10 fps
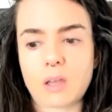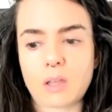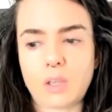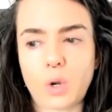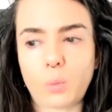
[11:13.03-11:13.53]

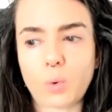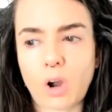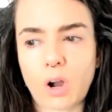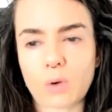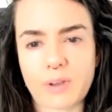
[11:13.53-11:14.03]

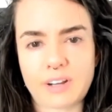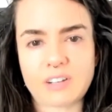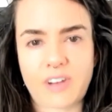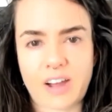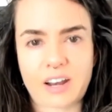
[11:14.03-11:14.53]
we're already
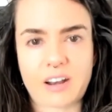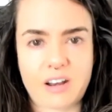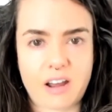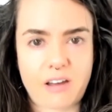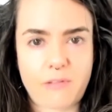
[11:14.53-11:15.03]
divided
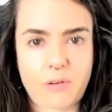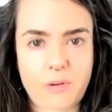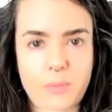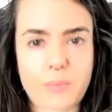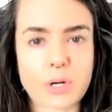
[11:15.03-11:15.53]
enough,
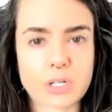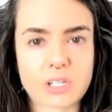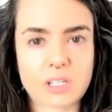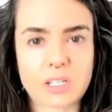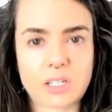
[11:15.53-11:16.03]

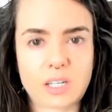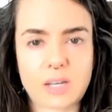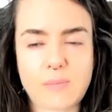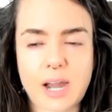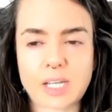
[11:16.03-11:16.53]
personally,
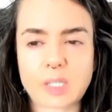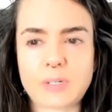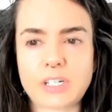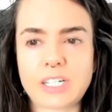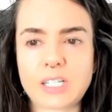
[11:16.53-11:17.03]
in my
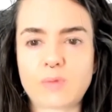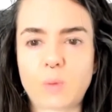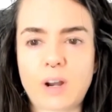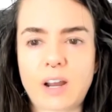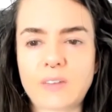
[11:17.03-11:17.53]
experience, from
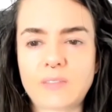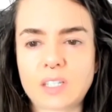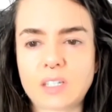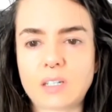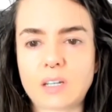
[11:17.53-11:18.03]
what I have
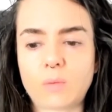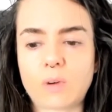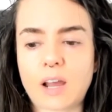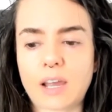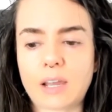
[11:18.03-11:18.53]
seen and
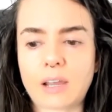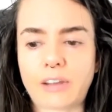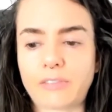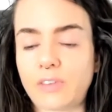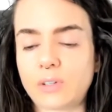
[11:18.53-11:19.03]
what
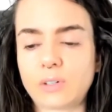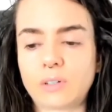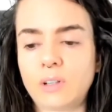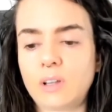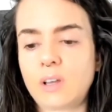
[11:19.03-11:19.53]
I
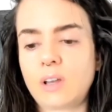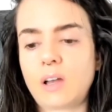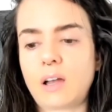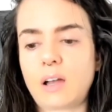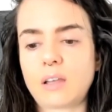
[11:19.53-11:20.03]
feel
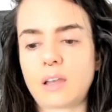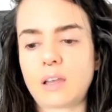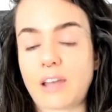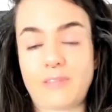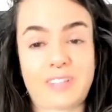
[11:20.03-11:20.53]

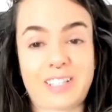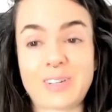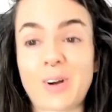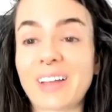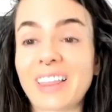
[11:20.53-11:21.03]
I've
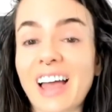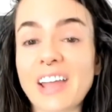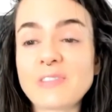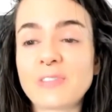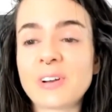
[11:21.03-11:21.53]
seen all my
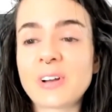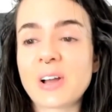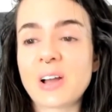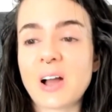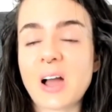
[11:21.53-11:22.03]
life.
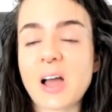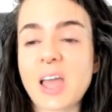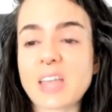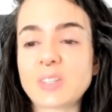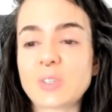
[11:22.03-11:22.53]

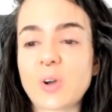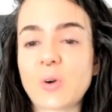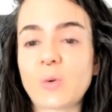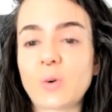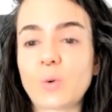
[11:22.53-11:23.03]
And
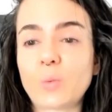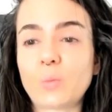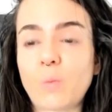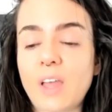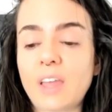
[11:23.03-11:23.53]
so
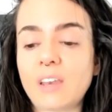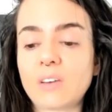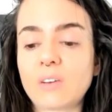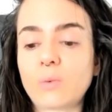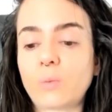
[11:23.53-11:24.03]

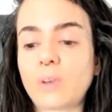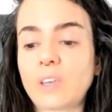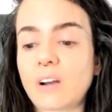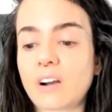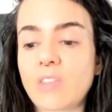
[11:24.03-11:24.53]
when
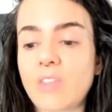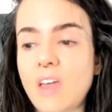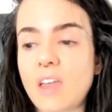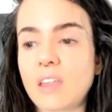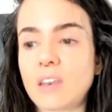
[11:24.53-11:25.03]
we are
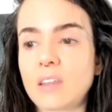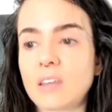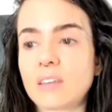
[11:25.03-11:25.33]
then